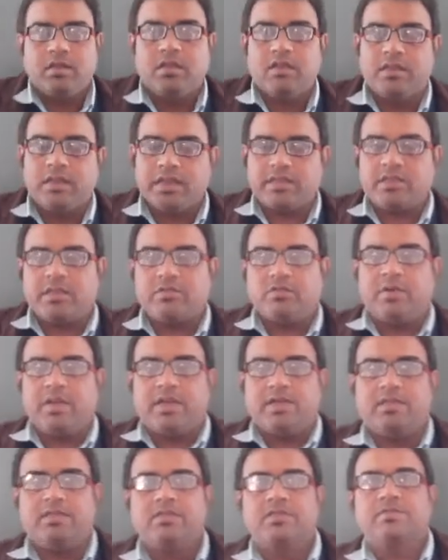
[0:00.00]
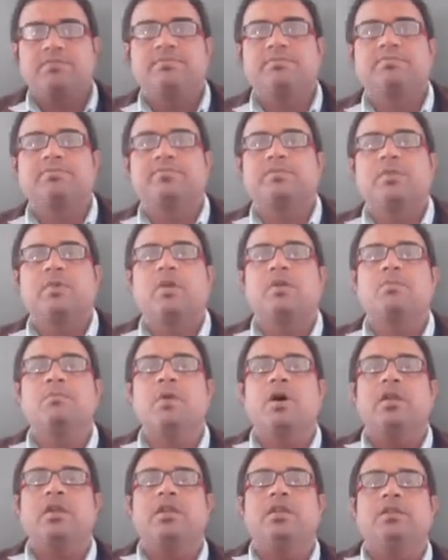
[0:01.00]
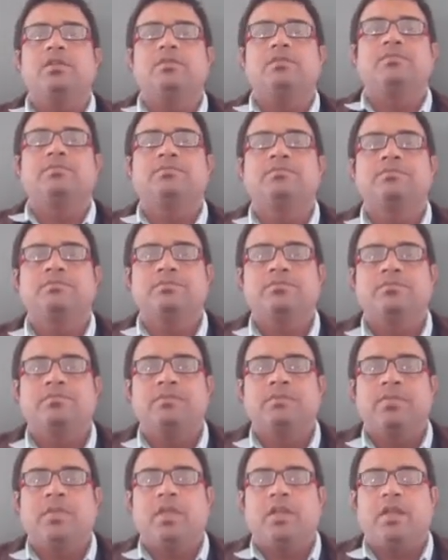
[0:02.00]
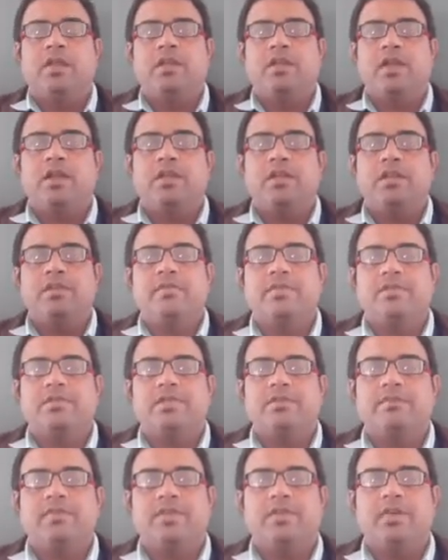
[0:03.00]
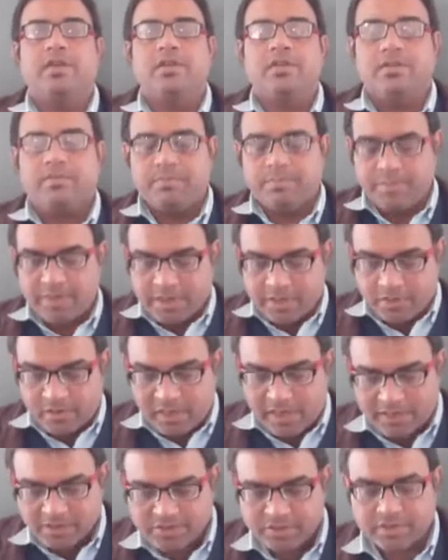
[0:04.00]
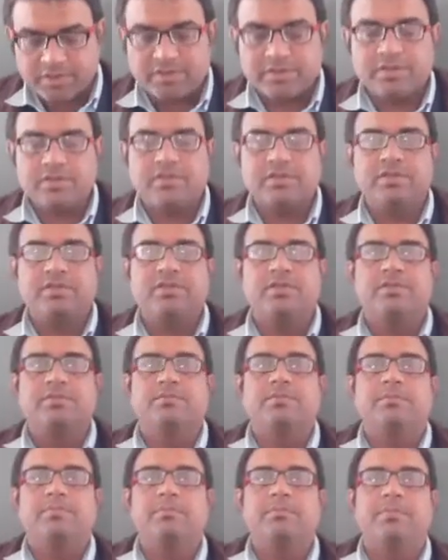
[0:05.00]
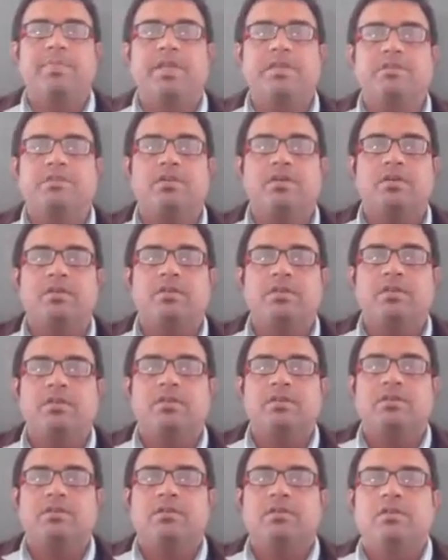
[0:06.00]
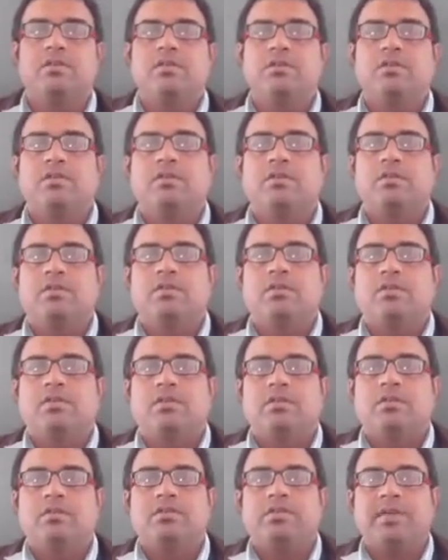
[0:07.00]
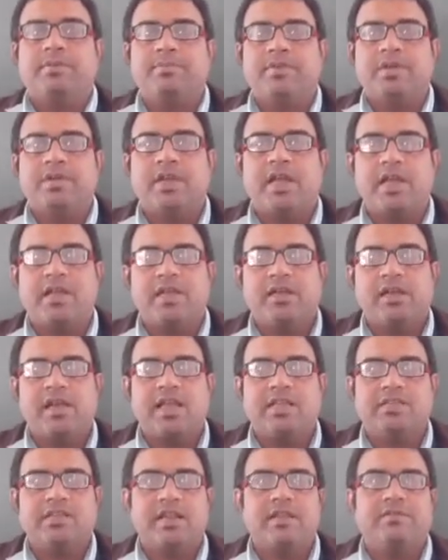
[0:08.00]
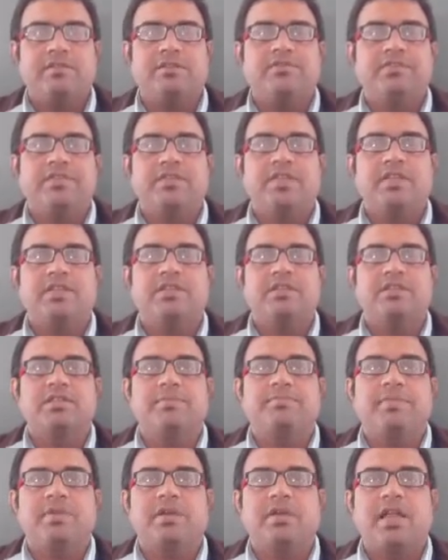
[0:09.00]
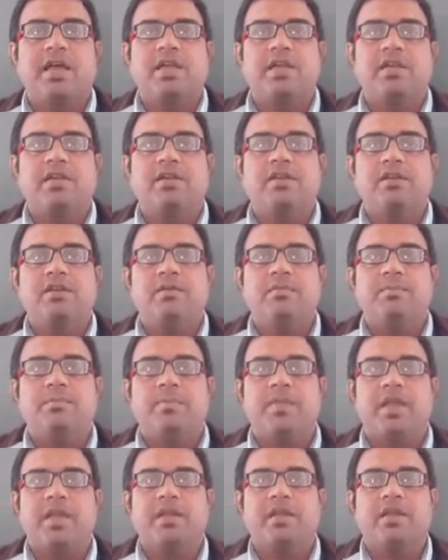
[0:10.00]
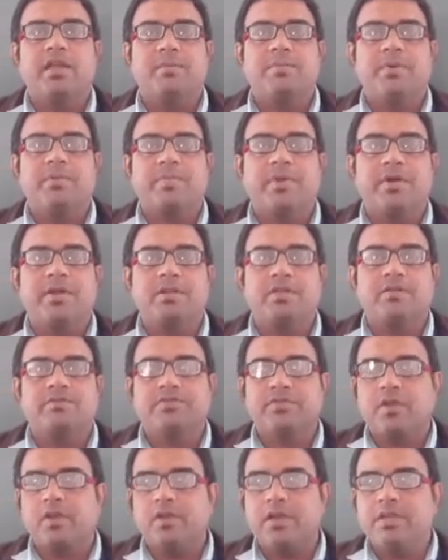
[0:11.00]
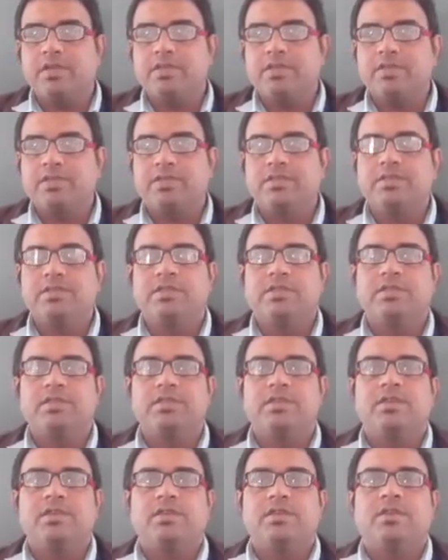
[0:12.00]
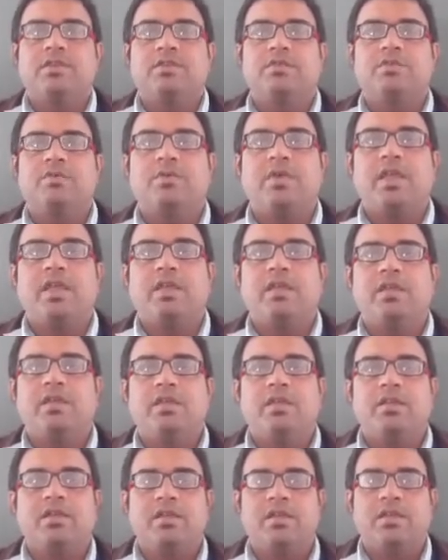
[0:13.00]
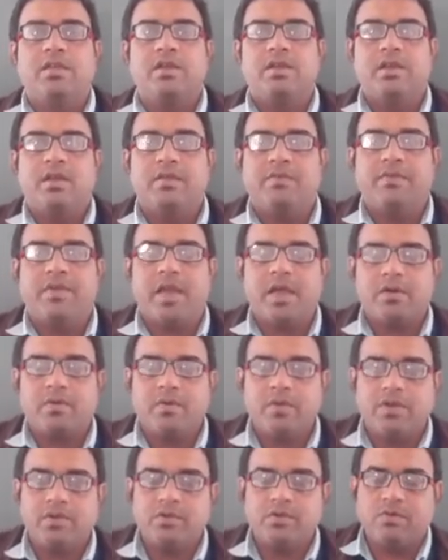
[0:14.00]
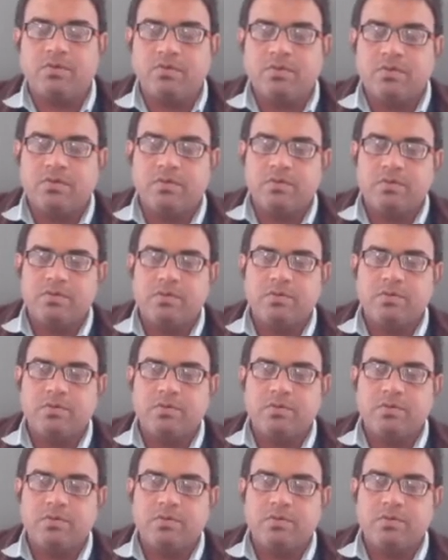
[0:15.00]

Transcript: Yes, students, good morning. In continuation with the video lectures based on Chapter 9, Class 11th Physics, Chapter 9, Mechanical Properties of Solids, today we are going to